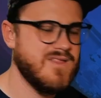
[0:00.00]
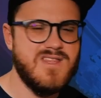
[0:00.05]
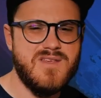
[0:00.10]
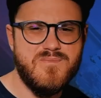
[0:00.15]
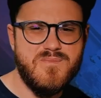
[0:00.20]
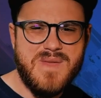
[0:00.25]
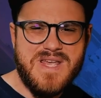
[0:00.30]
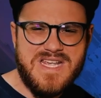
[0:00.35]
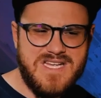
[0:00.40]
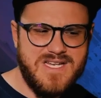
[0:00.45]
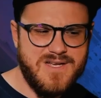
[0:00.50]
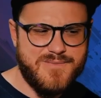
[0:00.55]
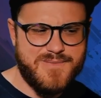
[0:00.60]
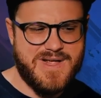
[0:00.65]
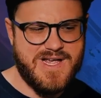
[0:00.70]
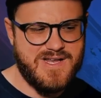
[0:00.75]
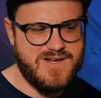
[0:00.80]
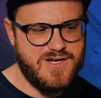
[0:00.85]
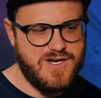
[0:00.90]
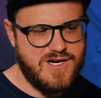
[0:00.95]
The make
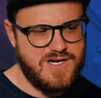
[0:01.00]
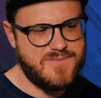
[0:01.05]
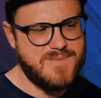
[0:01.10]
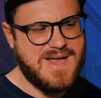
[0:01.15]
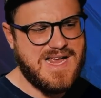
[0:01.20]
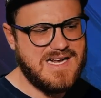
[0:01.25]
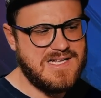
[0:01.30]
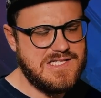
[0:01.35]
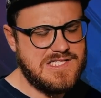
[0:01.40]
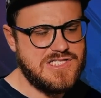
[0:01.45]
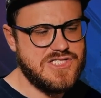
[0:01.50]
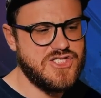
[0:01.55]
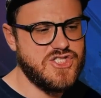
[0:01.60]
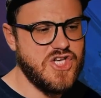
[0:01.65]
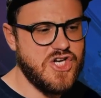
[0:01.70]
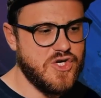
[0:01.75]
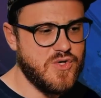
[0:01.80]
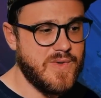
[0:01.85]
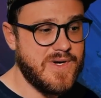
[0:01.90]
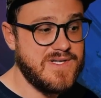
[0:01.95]
command automatically
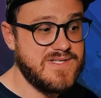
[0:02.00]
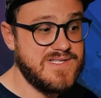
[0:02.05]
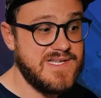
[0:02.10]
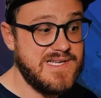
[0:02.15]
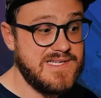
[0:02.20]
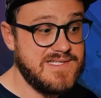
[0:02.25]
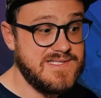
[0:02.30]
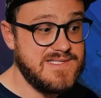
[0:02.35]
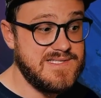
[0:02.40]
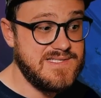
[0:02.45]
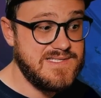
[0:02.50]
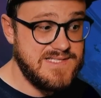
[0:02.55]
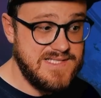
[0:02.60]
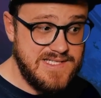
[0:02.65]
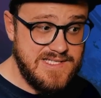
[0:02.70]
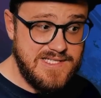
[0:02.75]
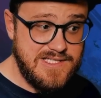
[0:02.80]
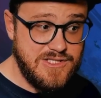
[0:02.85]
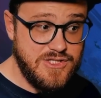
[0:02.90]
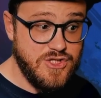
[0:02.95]
generates a
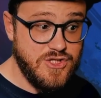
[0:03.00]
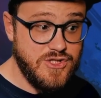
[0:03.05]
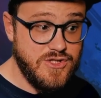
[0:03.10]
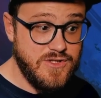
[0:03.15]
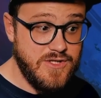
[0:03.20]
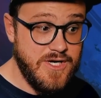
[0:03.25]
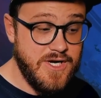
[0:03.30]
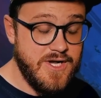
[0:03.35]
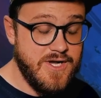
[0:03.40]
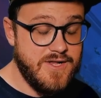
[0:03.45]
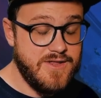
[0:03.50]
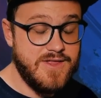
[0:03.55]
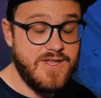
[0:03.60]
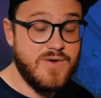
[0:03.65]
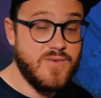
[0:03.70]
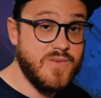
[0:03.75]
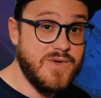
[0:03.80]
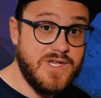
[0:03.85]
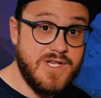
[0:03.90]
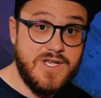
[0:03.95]
signature
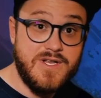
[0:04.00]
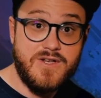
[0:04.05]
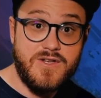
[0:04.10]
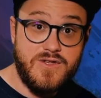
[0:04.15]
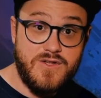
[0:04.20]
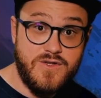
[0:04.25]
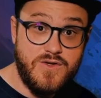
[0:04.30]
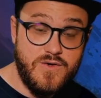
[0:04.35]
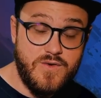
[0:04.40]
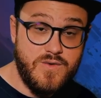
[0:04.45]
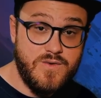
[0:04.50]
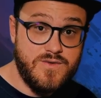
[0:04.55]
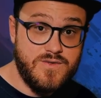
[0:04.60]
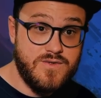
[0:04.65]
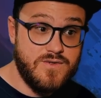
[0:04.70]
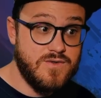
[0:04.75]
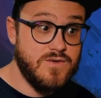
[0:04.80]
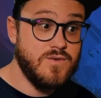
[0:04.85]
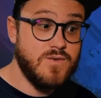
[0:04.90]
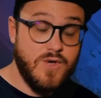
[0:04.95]
that we can use
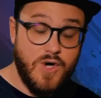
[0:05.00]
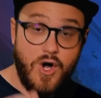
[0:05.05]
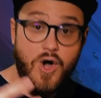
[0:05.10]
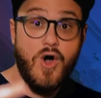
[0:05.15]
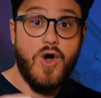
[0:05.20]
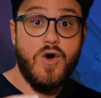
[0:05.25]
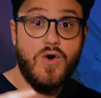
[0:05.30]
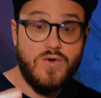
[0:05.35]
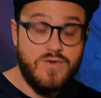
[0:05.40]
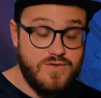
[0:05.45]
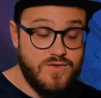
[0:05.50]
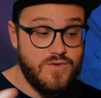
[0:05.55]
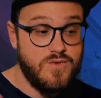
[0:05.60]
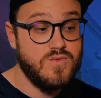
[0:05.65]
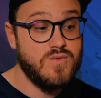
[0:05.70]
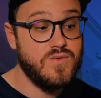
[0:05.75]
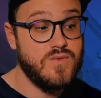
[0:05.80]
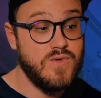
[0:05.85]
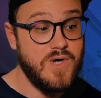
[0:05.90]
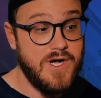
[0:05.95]
to call to
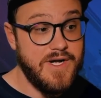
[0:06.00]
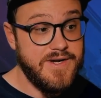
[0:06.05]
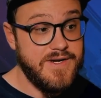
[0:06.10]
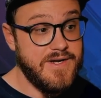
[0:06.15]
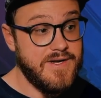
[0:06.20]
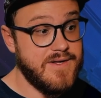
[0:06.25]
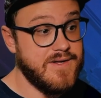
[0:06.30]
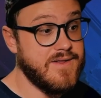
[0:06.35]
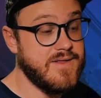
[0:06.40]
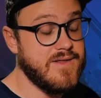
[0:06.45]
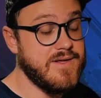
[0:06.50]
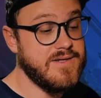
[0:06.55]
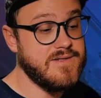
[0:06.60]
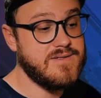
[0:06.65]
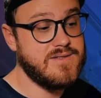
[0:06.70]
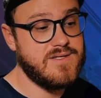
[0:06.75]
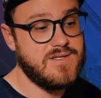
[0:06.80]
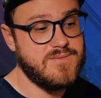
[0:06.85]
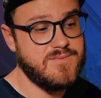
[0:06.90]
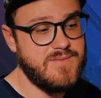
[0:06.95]
run
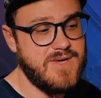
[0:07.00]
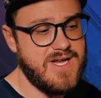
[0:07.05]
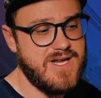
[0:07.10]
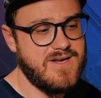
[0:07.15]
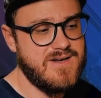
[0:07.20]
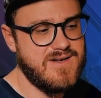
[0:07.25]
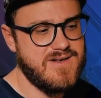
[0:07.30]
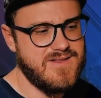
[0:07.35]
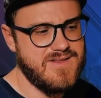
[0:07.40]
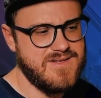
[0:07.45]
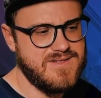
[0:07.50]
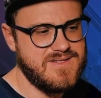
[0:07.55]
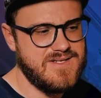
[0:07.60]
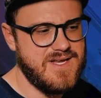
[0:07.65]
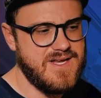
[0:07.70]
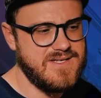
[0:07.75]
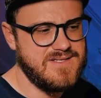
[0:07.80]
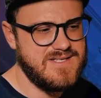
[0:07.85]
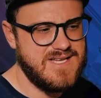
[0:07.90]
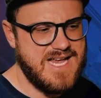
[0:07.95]
this command, in this
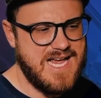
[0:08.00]
case,